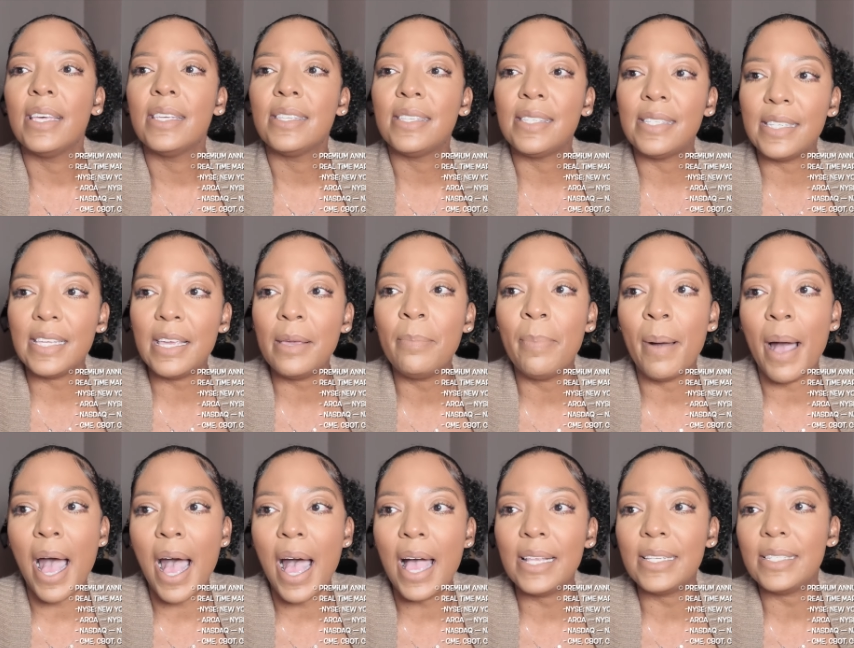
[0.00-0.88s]

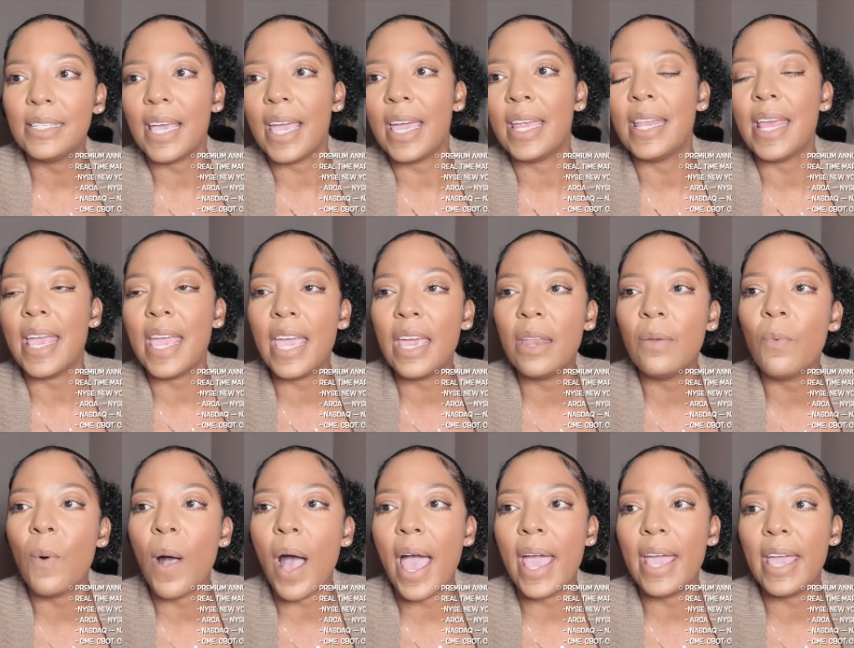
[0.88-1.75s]
CBOT and
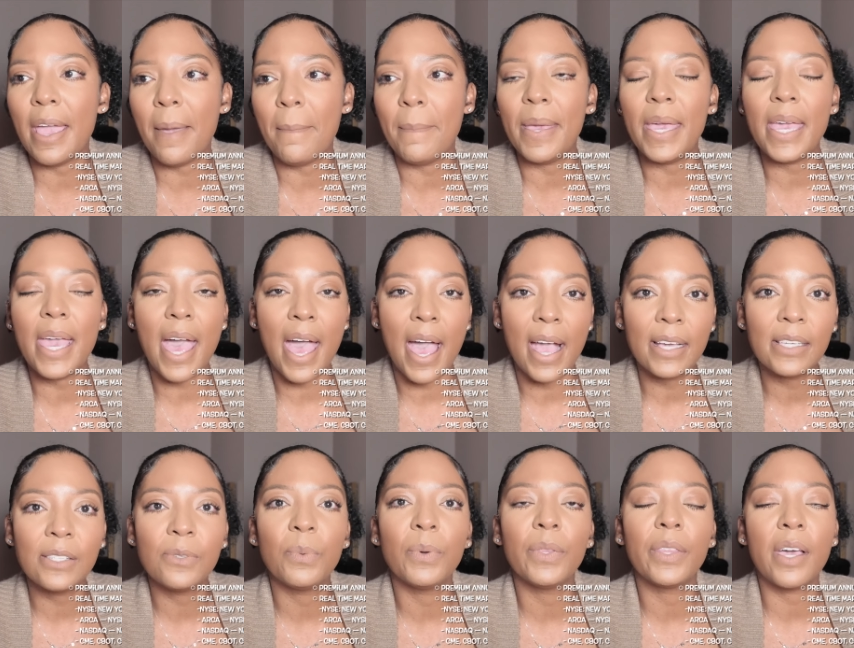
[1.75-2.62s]

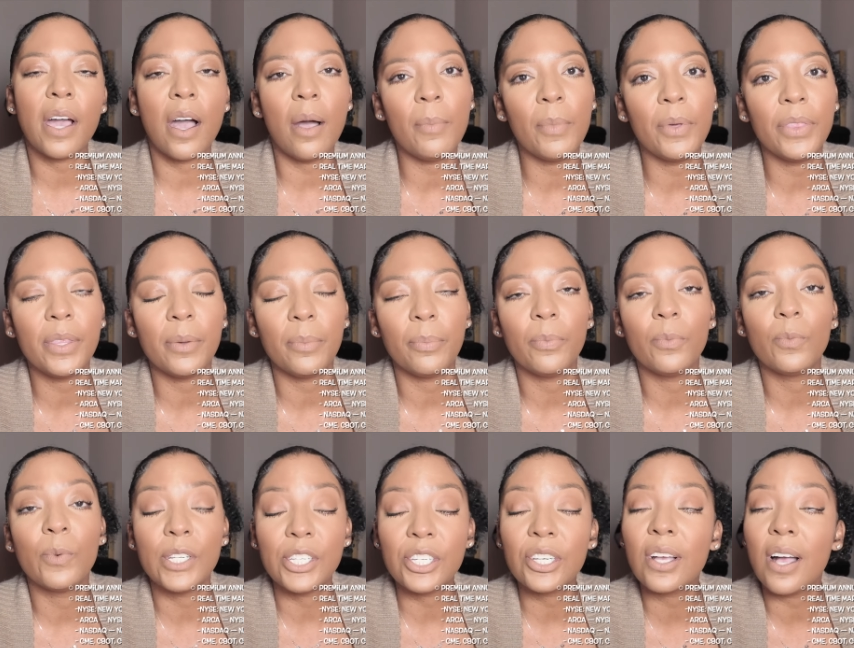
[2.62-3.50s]
NYMEX would come with the
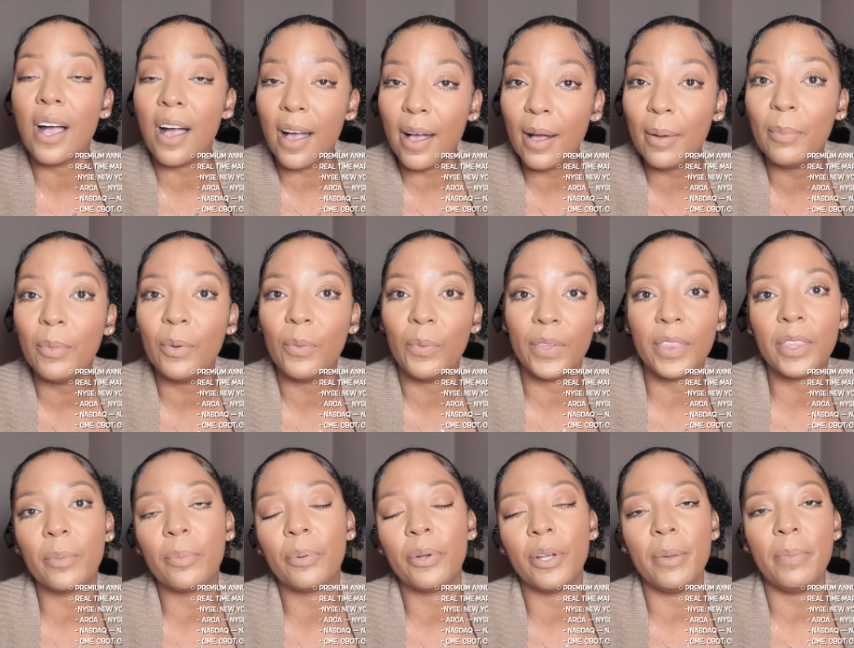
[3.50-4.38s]
which come with
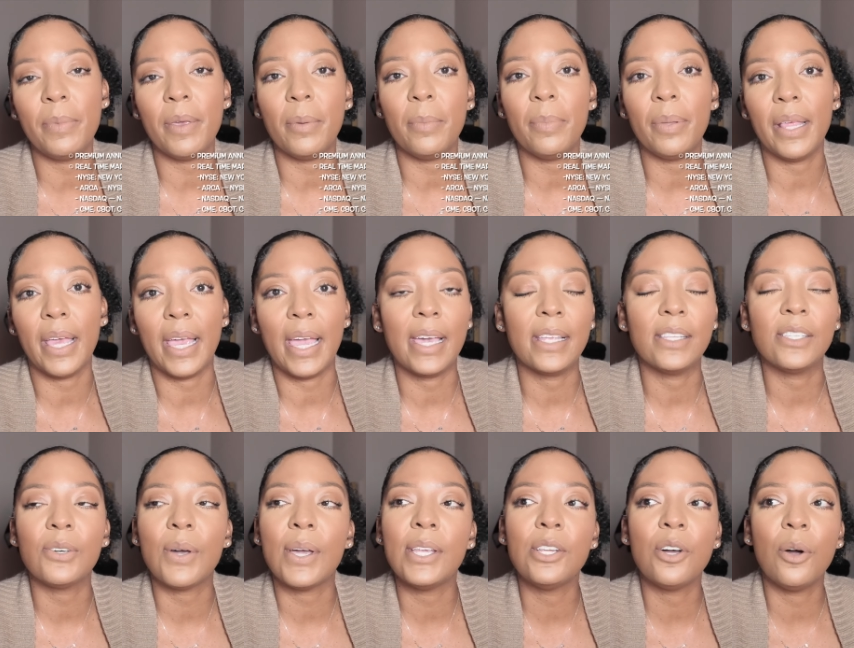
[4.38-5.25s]
the premium plan.
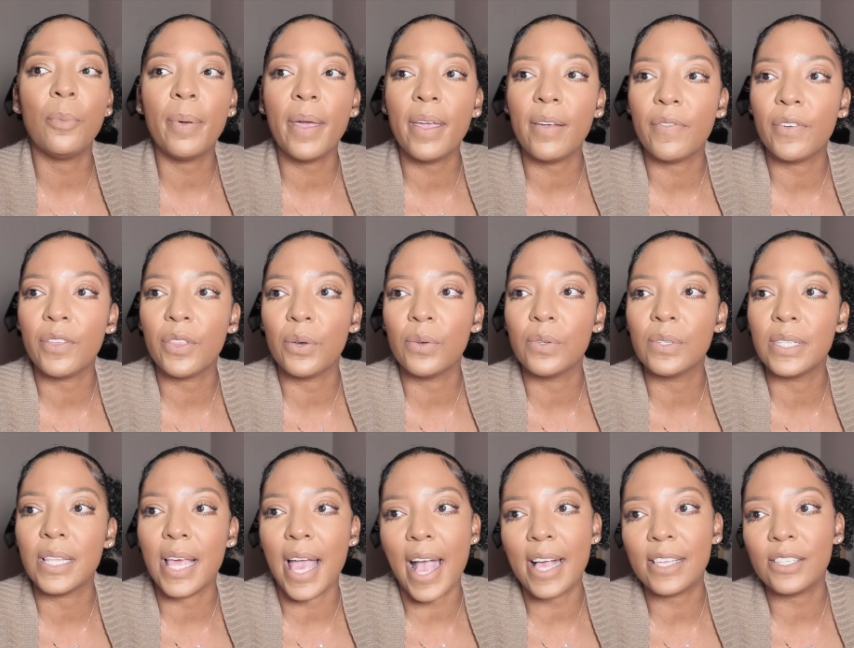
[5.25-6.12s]
So I don't pay for
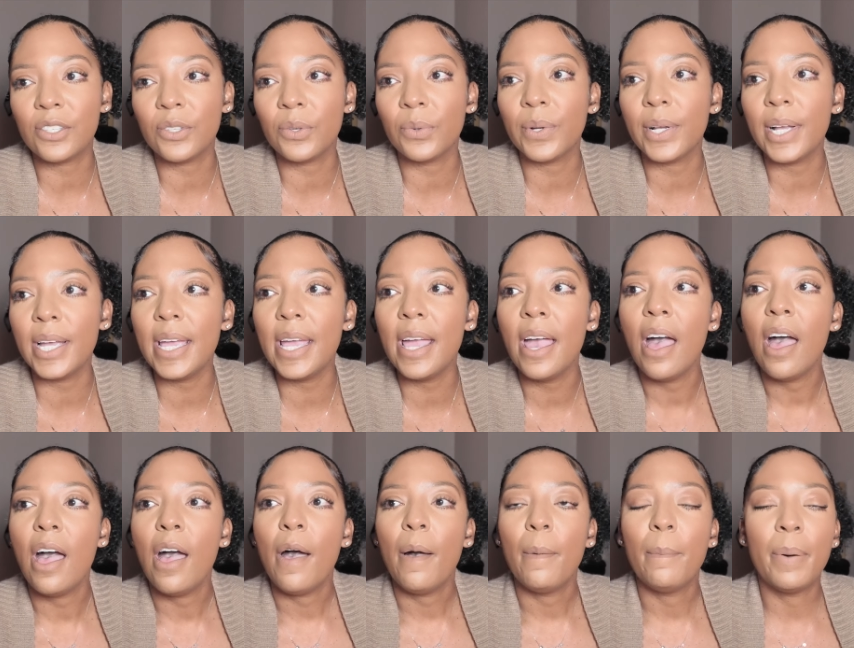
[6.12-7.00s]
those last three,
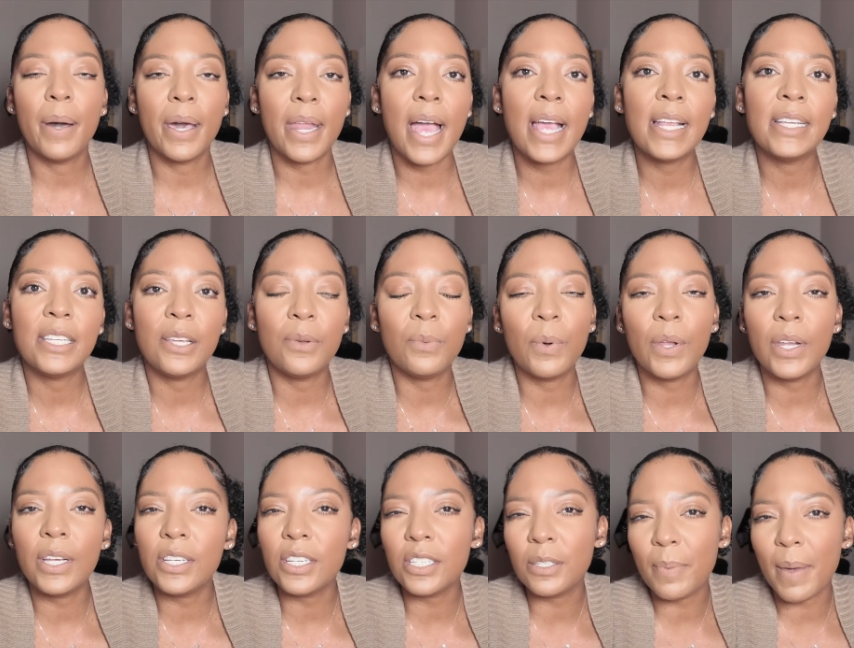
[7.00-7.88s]
but I did
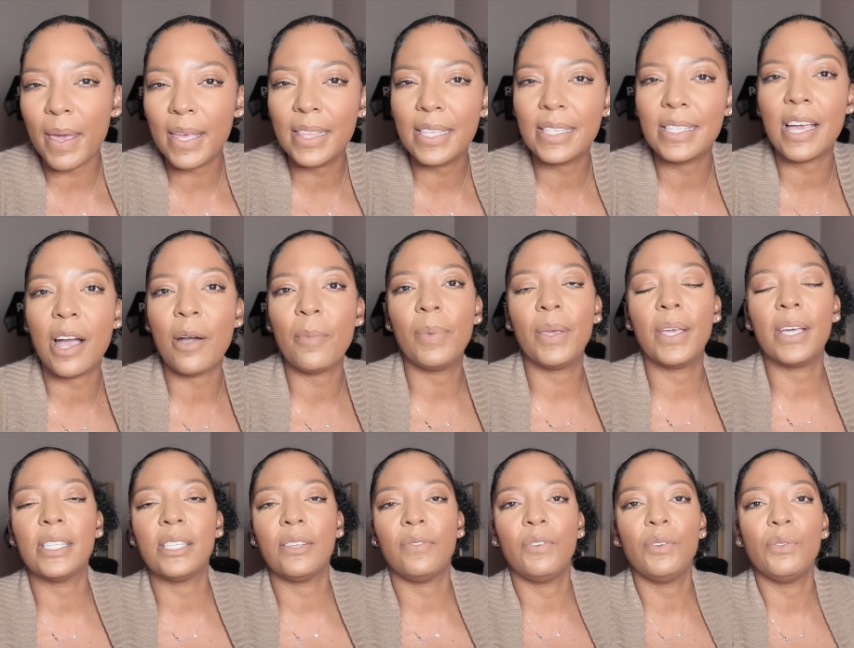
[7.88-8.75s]
want to just spike this out
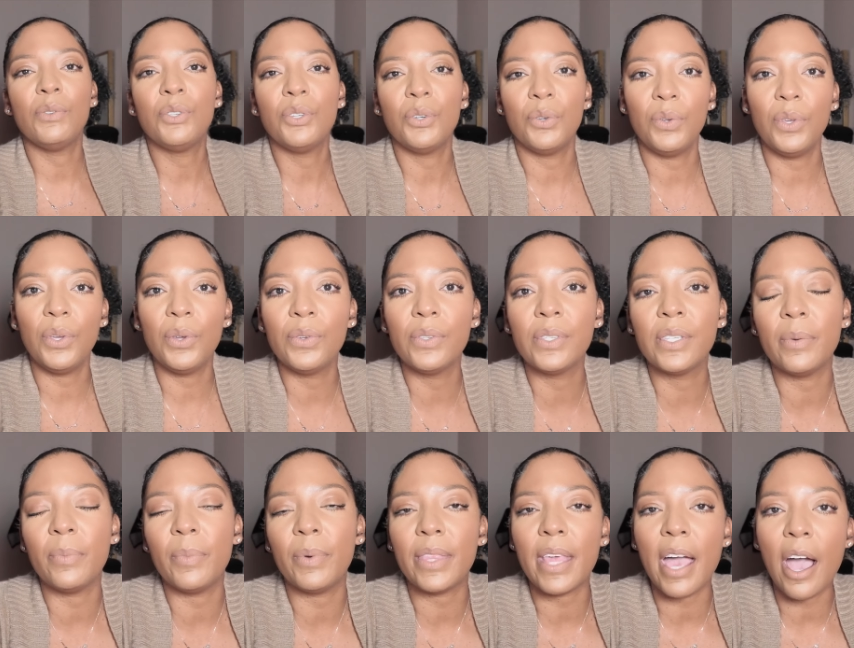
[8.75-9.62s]
because if you do use
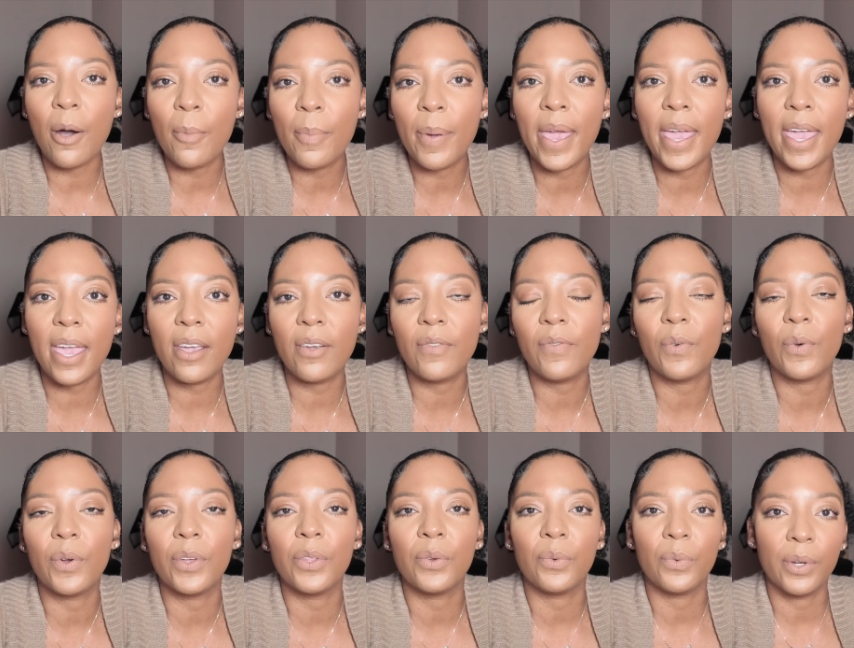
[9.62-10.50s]
them without paying
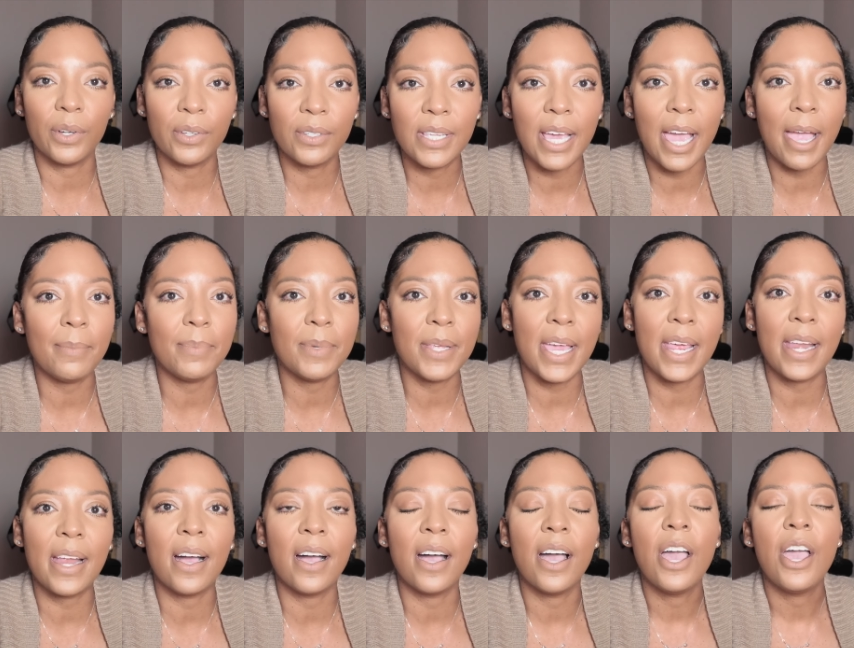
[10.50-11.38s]
for the real-time
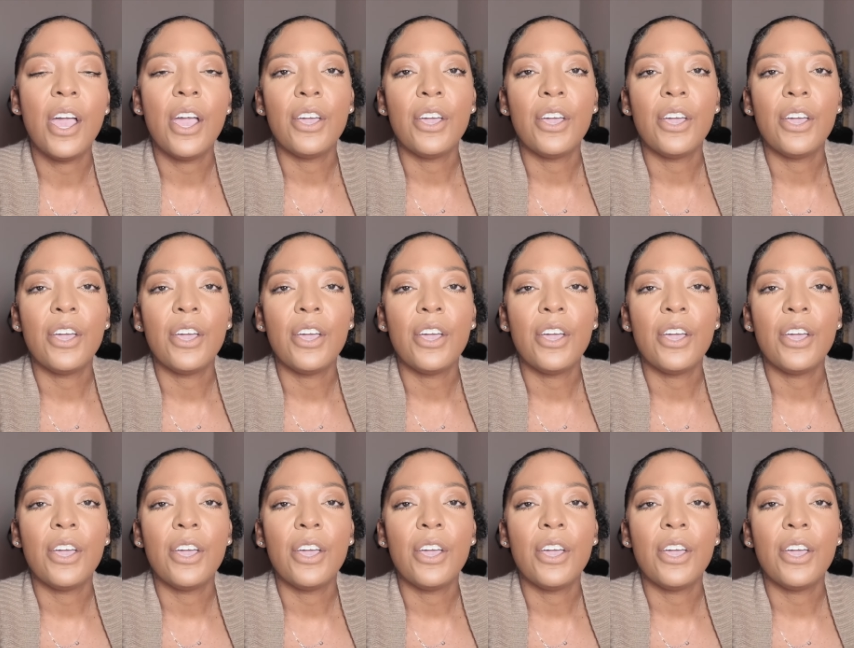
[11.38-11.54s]
data,